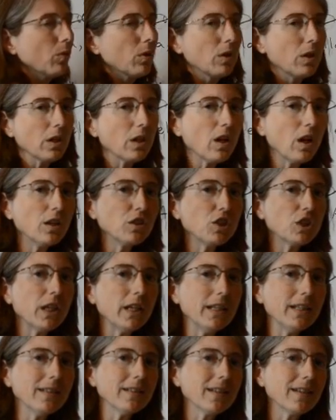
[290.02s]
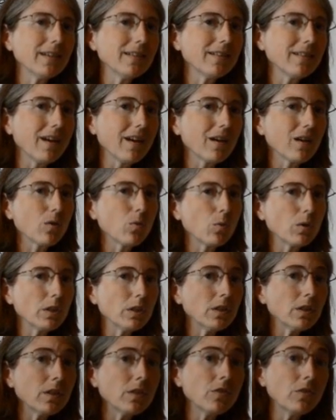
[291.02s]
We're going to conjugate interesar
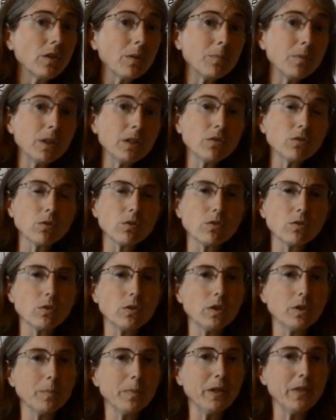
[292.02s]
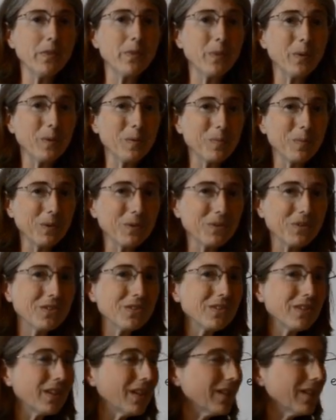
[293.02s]
according to the subject, so it's going to be third person